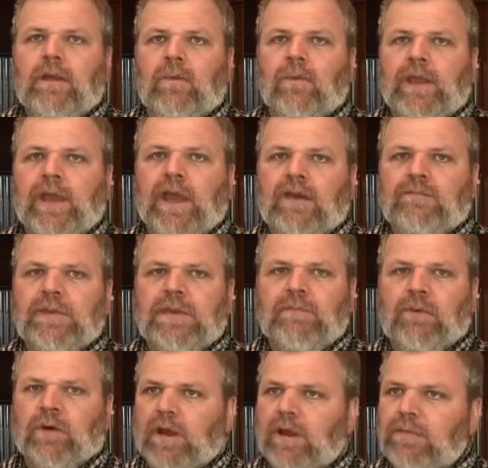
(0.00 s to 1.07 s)
We have
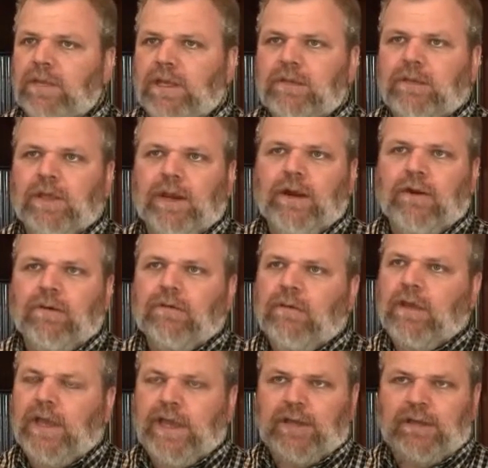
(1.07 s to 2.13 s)
people coming in there
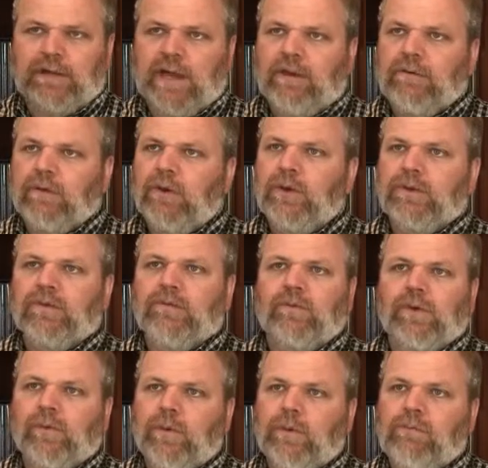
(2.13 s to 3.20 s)
and downloading the
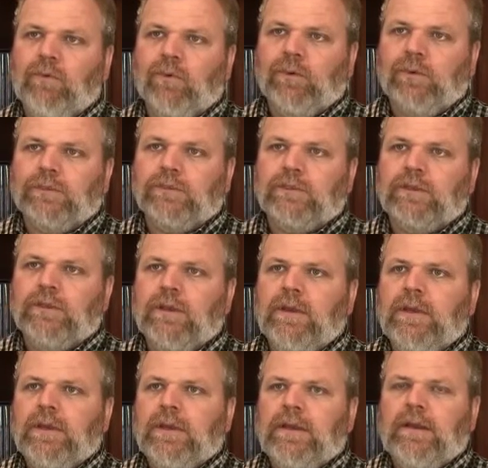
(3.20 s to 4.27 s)
free reports.
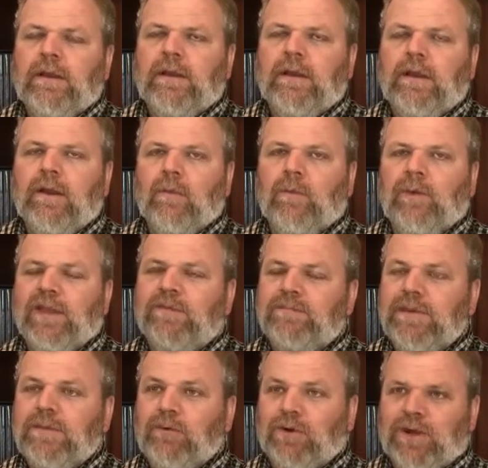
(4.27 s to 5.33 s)
We have
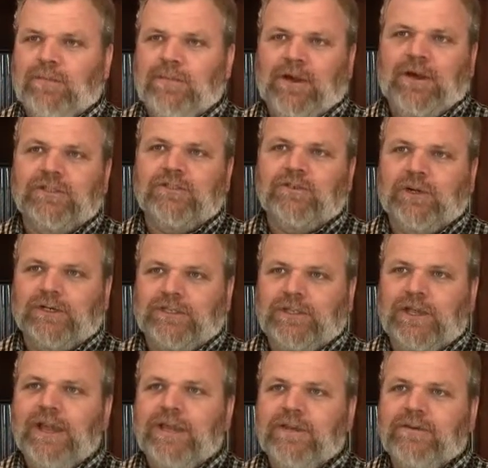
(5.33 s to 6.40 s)
people coming onto our
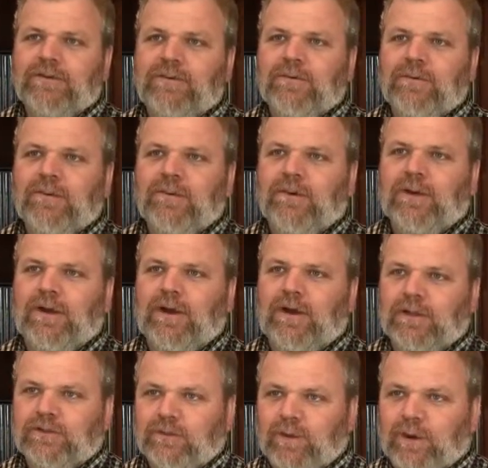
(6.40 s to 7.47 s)
site,
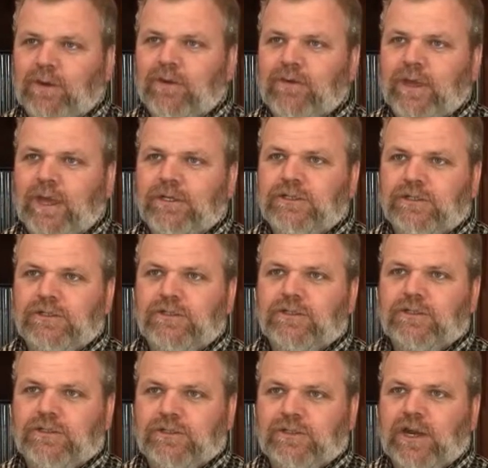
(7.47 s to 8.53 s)
onto our locations
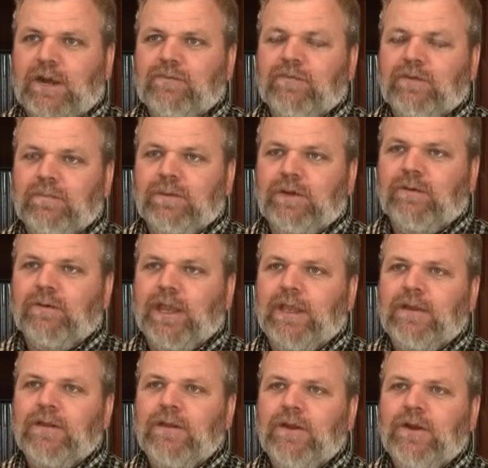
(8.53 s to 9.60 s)
to shop for a
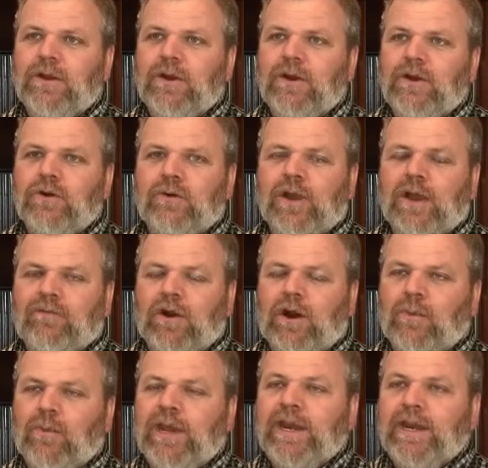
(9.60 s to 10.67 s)
building, who have
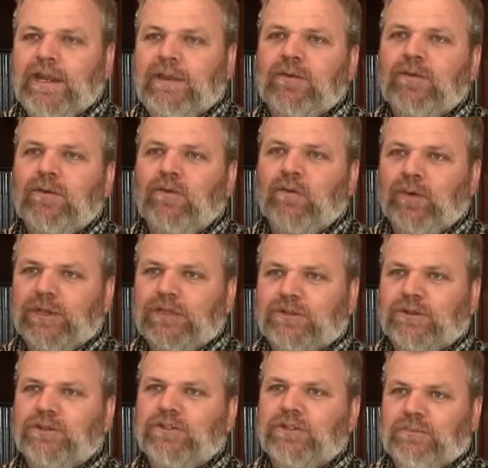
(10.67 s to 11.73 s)
already
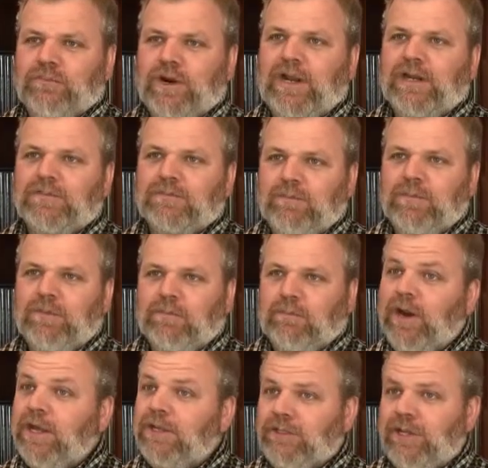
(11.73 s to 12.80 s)
researched the
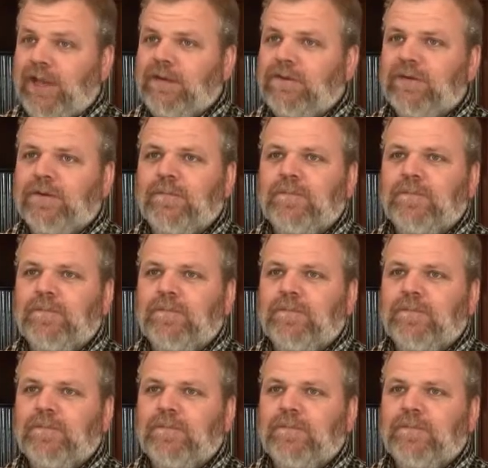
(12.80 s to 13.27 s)
project.